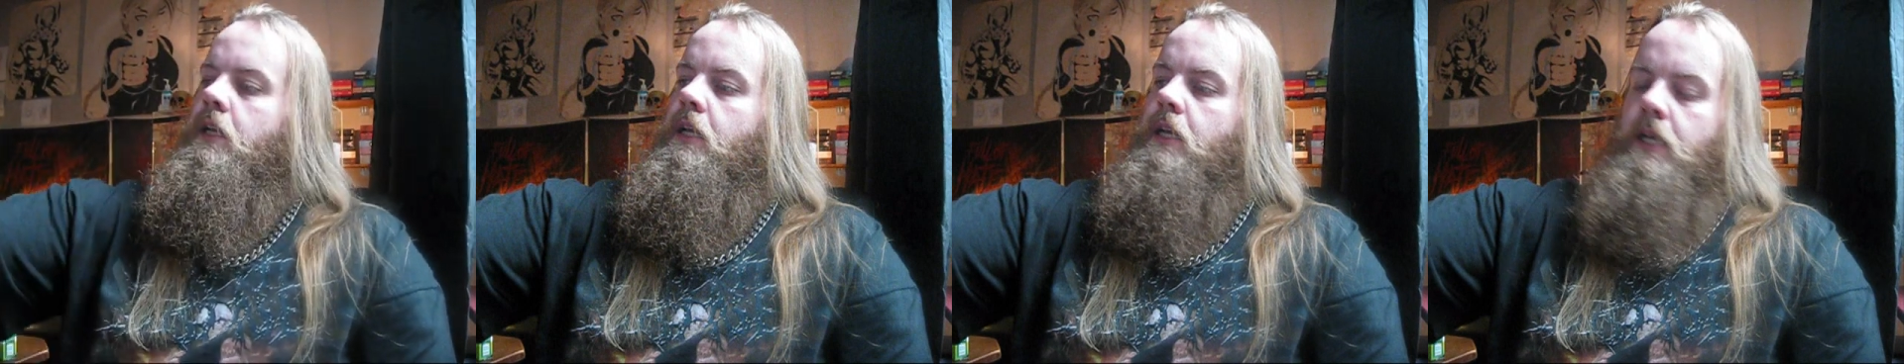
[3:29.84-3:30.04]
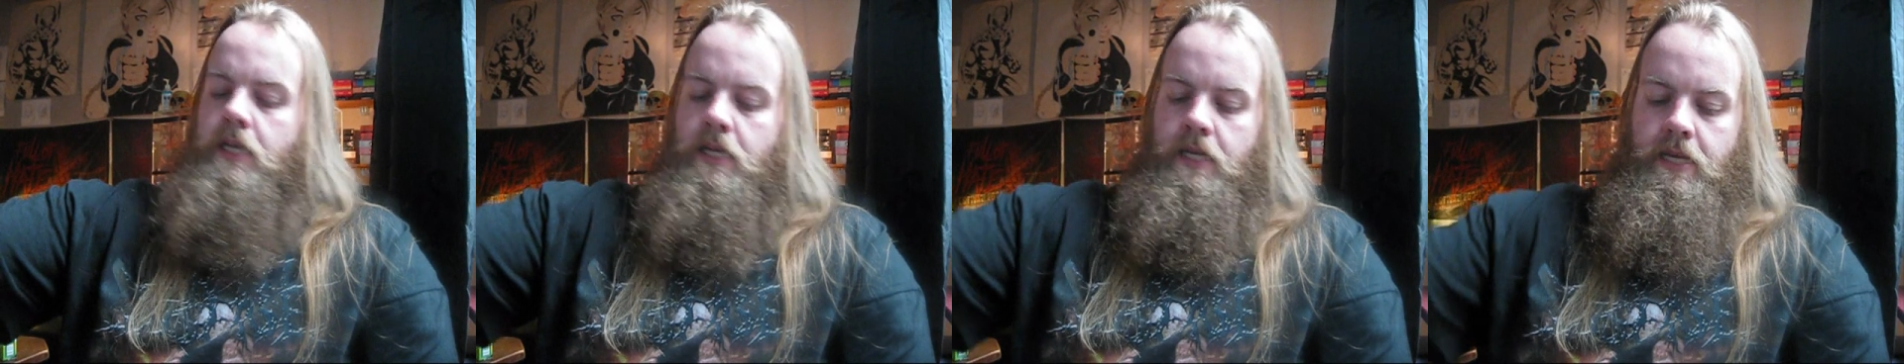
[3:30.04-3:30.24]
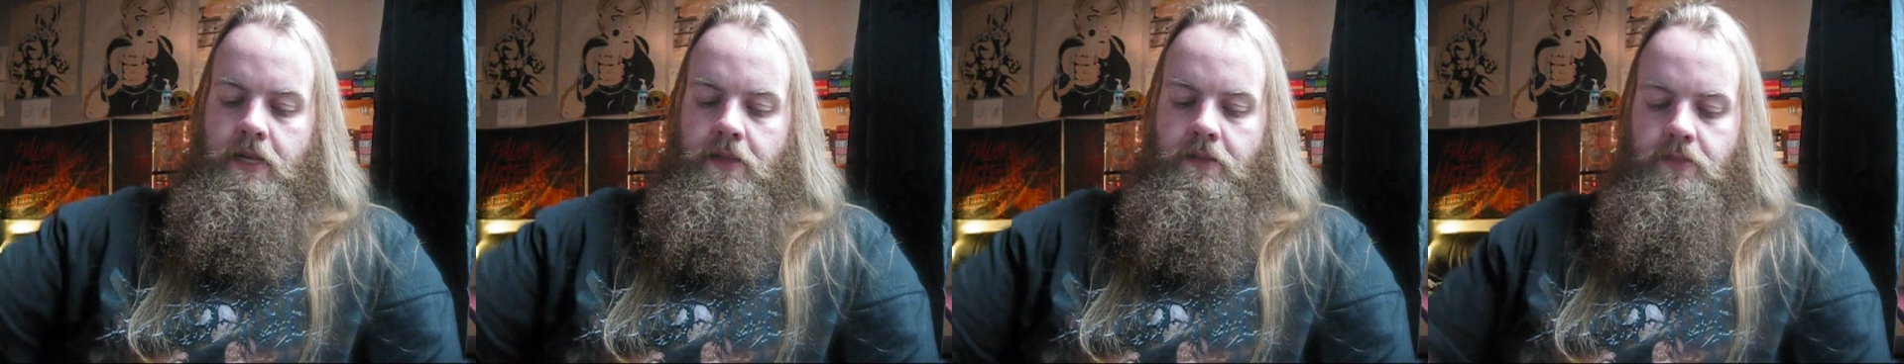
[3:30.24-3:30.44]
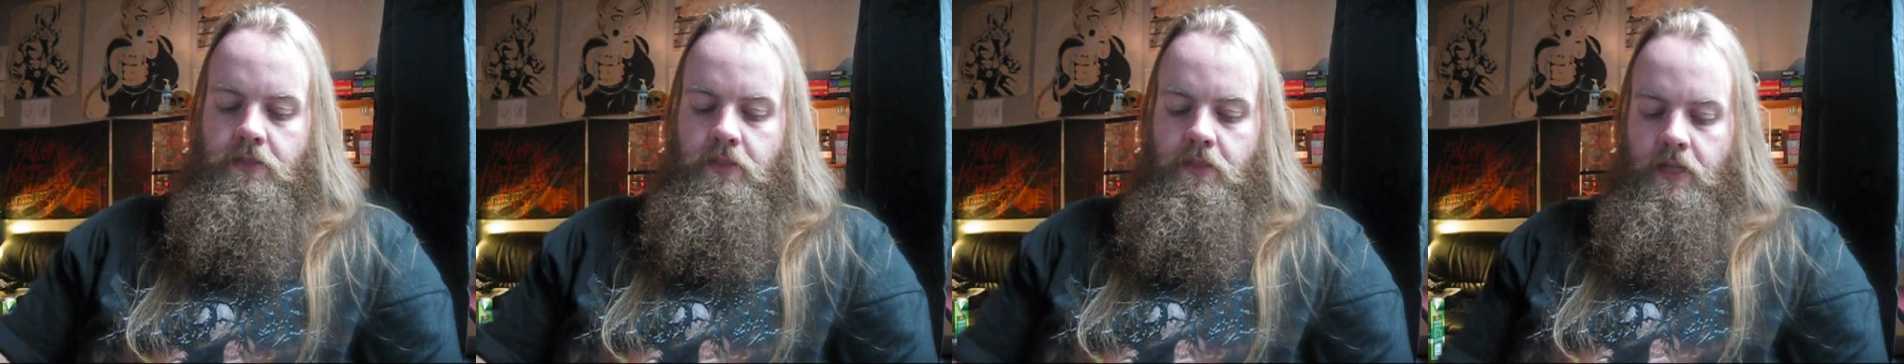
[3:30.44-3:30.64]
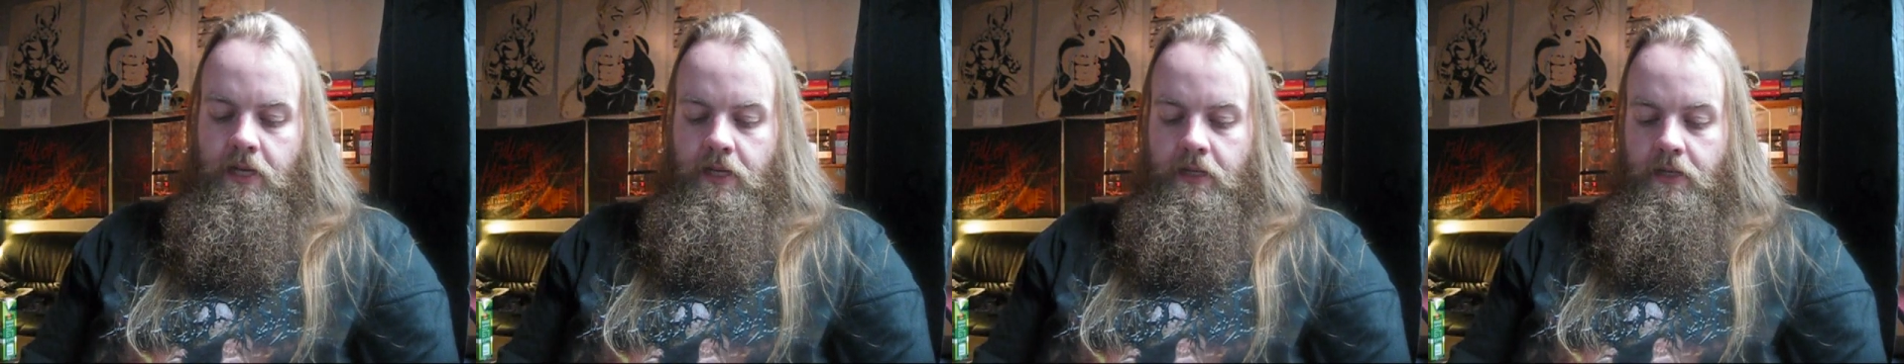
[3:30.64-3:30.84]

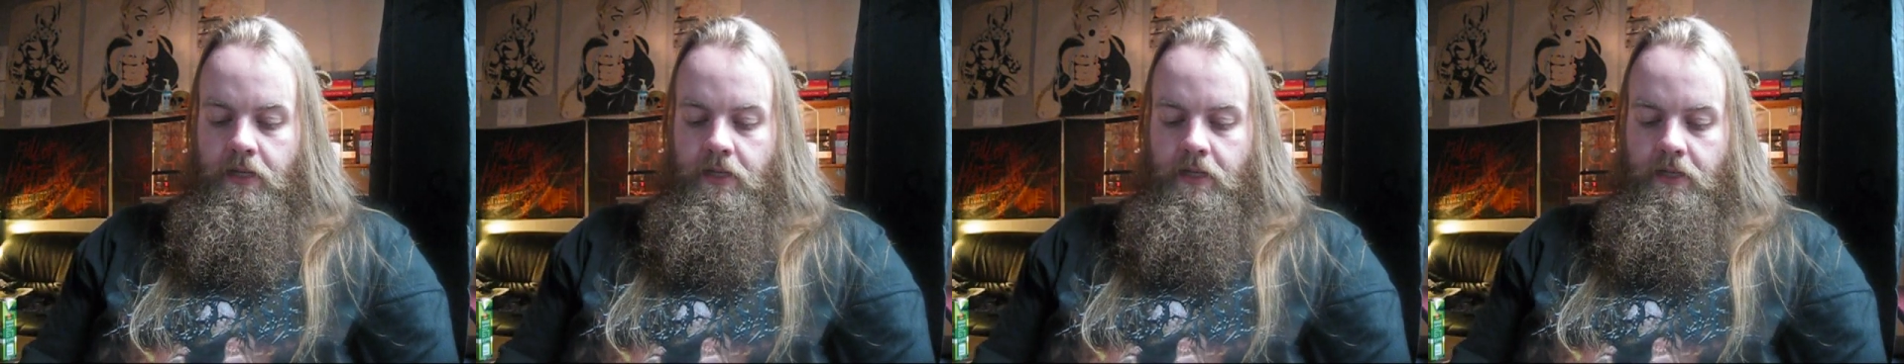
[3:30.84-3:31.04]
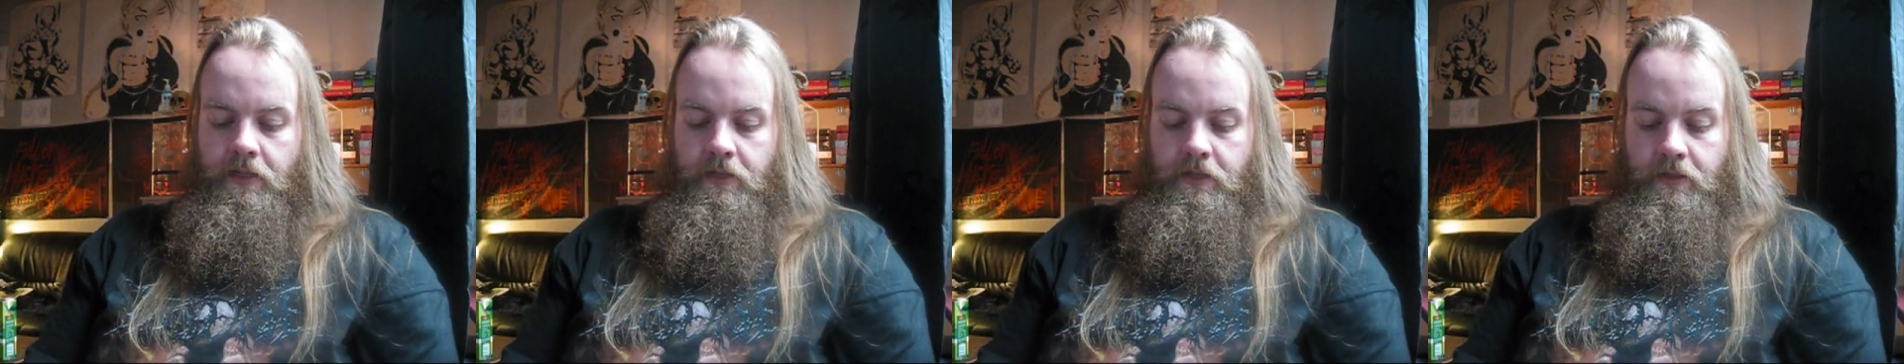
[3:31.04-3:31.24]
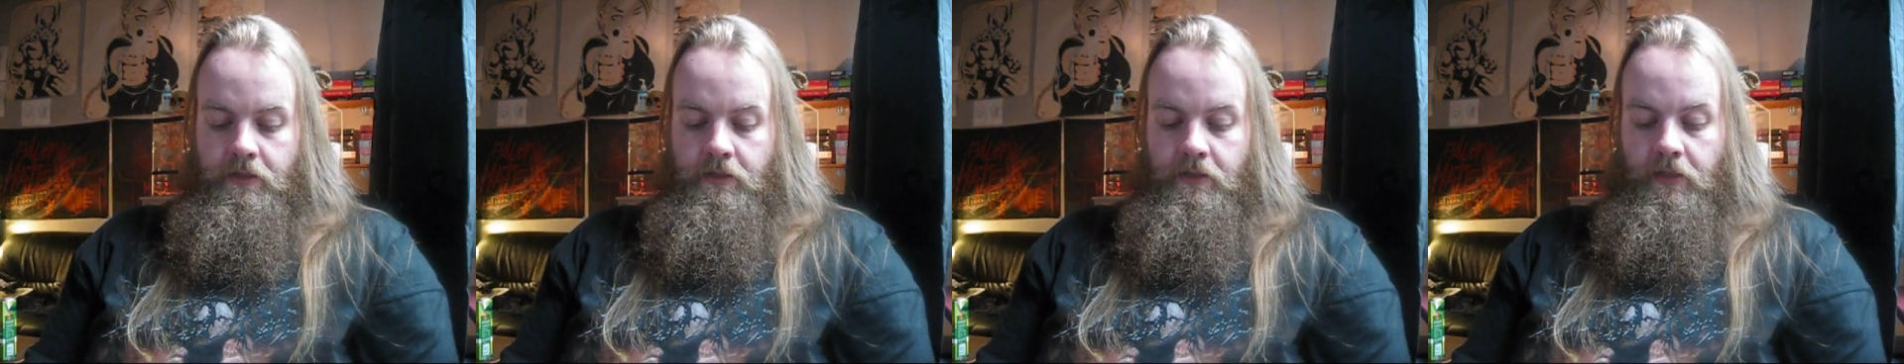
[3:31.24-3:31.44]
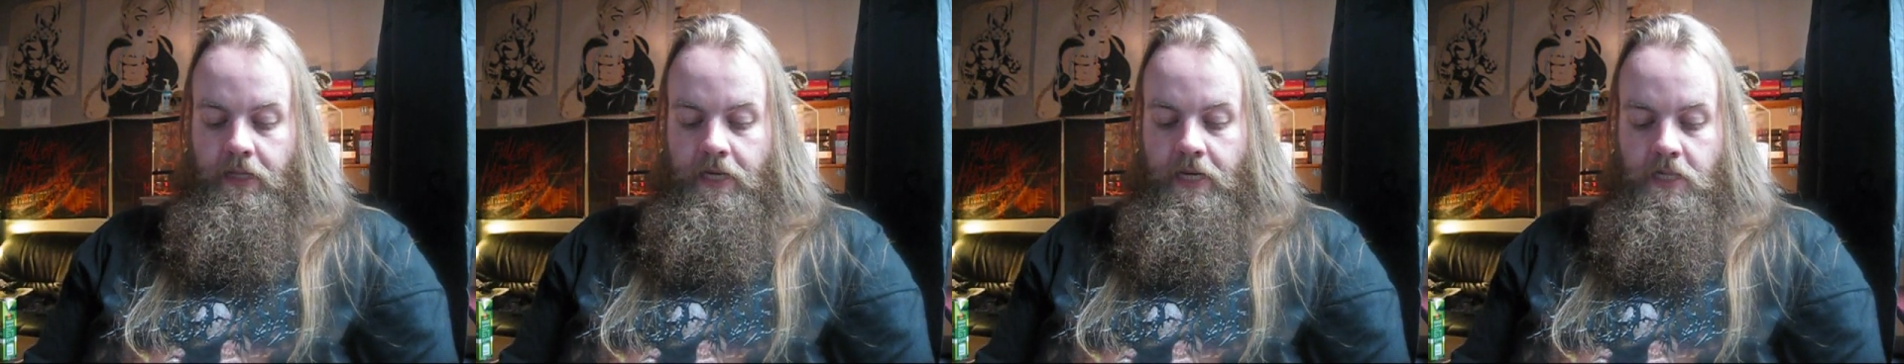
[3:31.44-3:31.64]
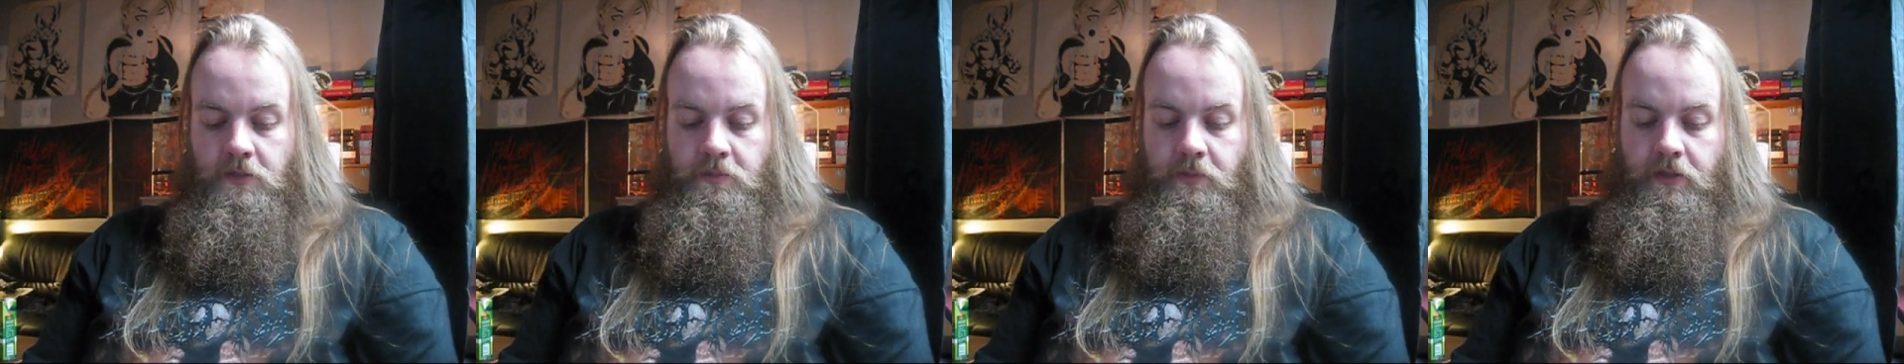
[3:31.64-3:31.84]
And then uh,
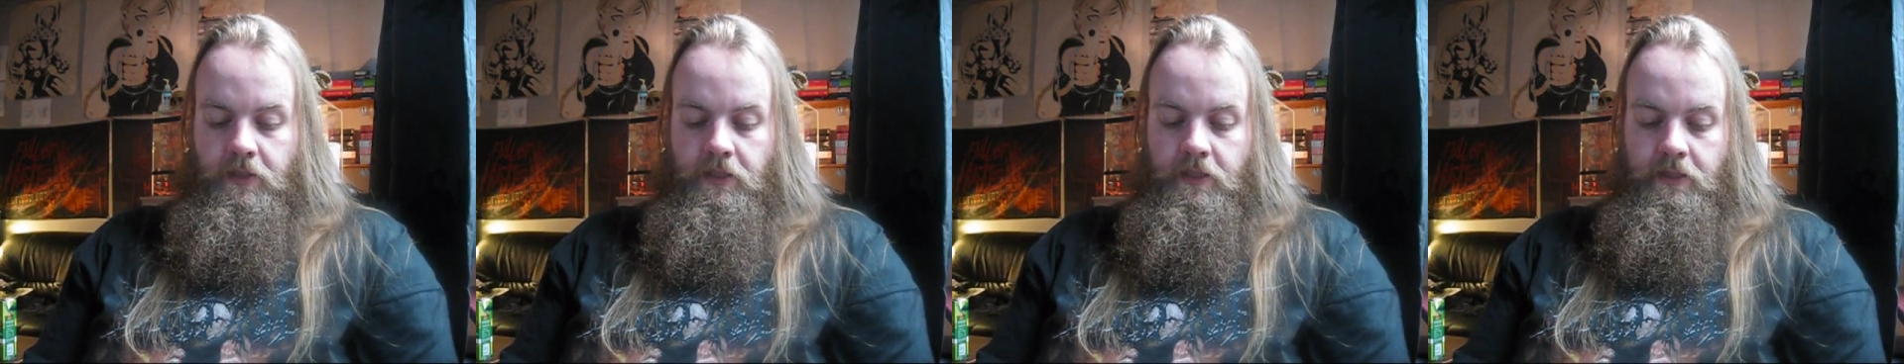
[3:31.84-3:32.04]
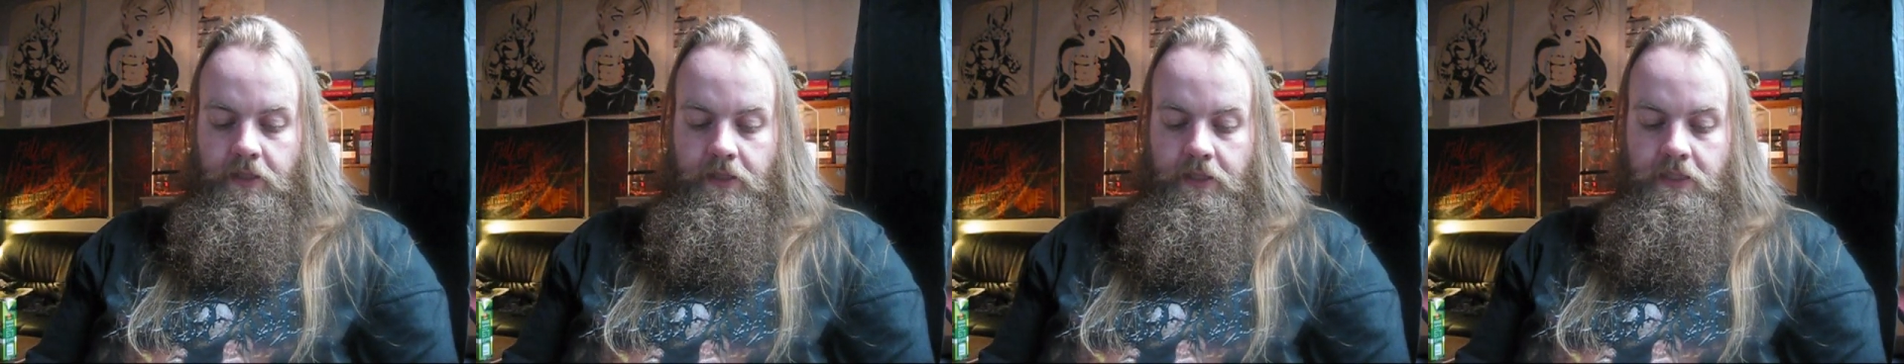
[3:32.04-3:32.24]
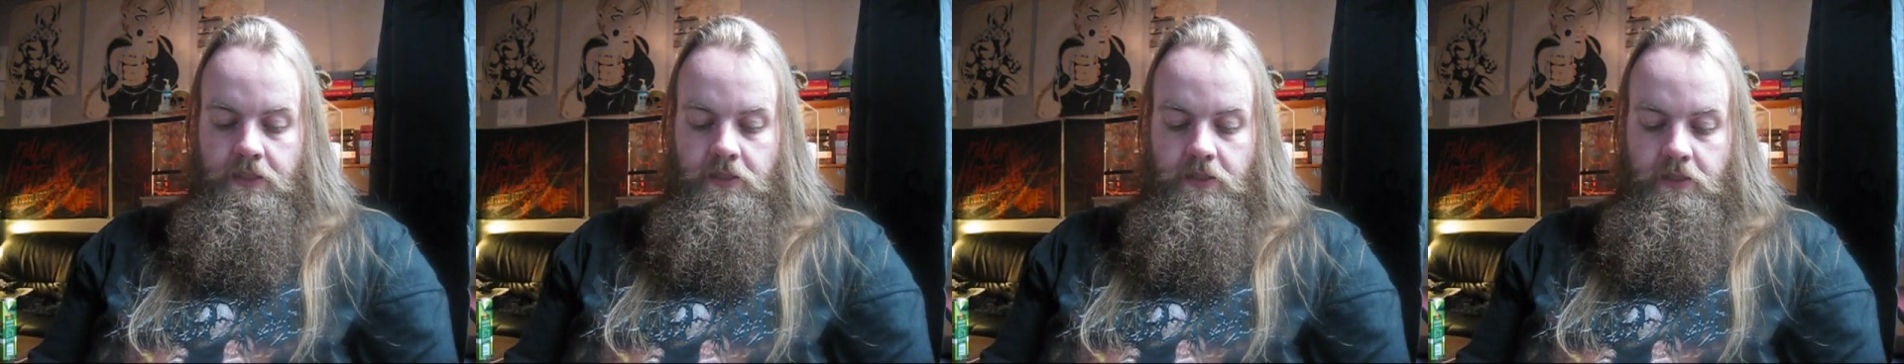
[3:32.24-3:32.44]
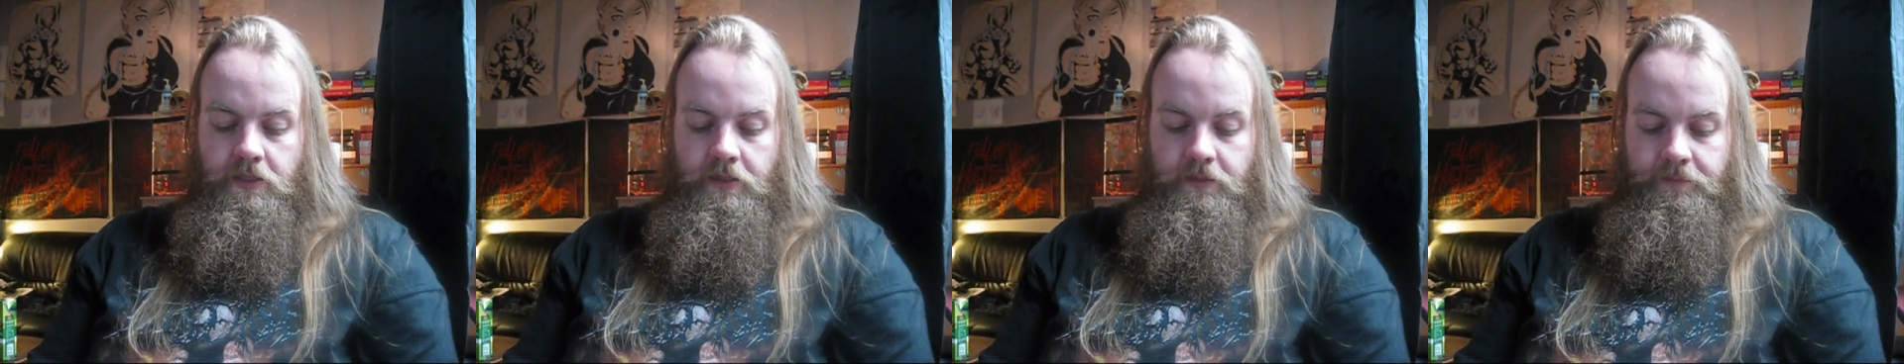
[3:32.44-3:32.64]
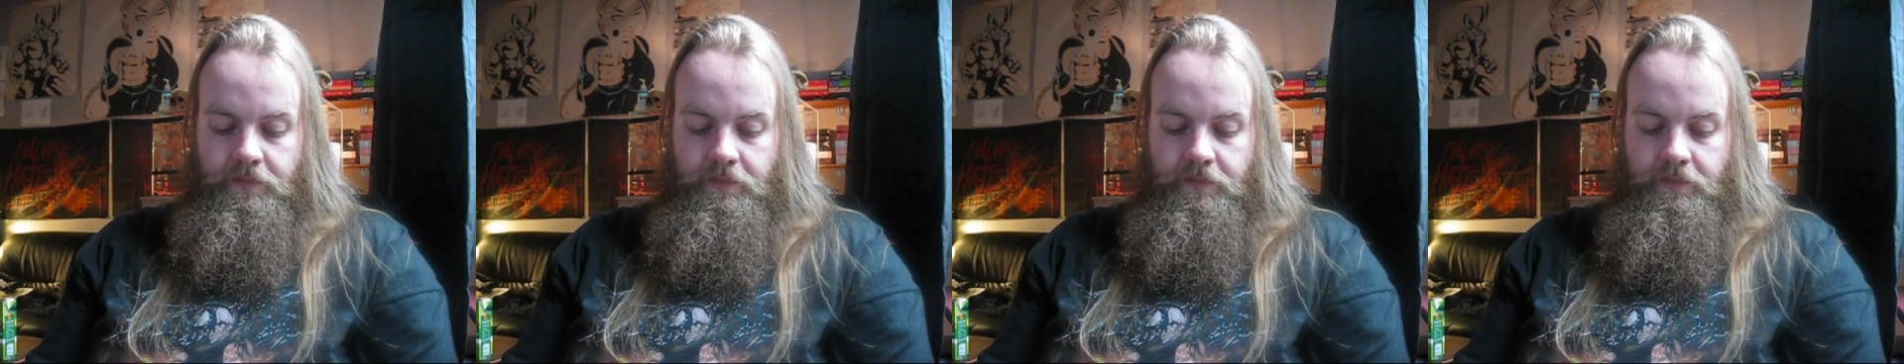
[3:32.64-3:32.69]
last but not least,